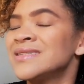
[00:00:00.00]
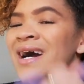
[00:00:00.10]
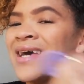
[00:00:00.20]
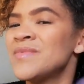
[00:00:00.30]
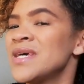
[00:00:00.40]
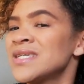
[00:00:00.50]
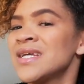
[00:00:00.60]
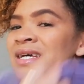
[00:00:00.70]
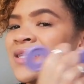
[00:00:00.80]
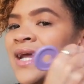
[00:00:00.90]
I am
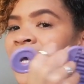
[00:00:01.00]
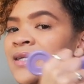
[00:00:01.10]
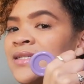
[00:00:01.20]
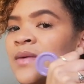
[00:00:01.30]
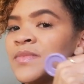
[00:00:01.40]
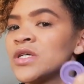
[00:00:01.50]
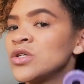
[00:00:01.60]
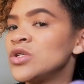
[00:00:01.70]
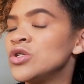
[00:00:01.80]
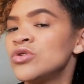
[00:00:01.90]
actually trying something
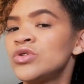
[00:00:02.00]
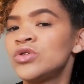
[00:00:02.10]
new